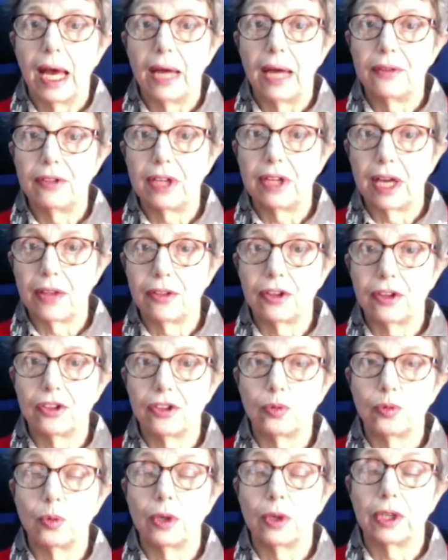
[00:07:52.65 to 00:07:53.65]
And the
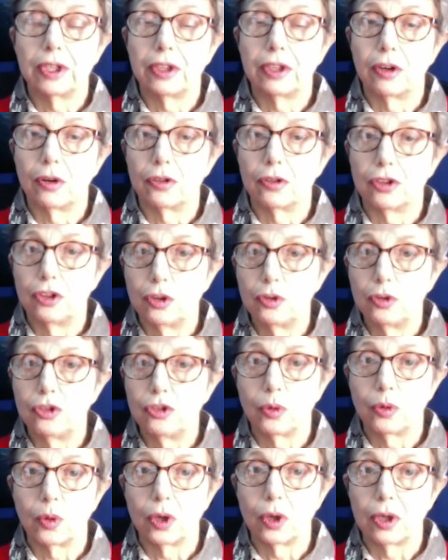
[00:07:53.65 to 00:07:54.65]
others were your
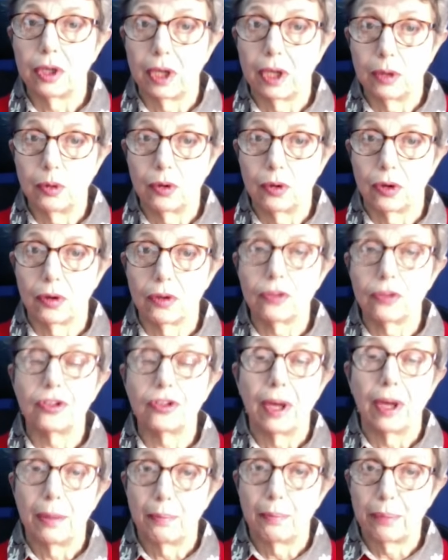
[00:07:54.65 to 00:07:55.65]
usual
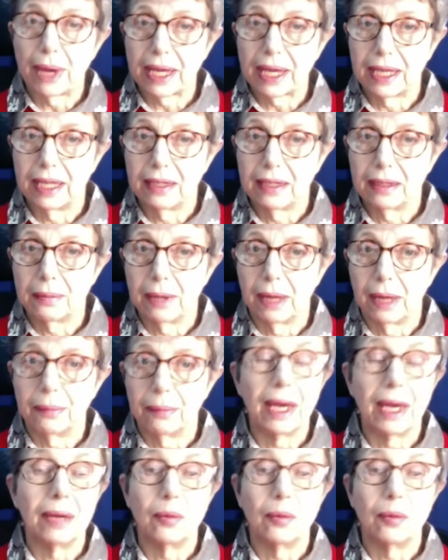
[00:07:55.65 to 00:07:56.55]
locals backing them up.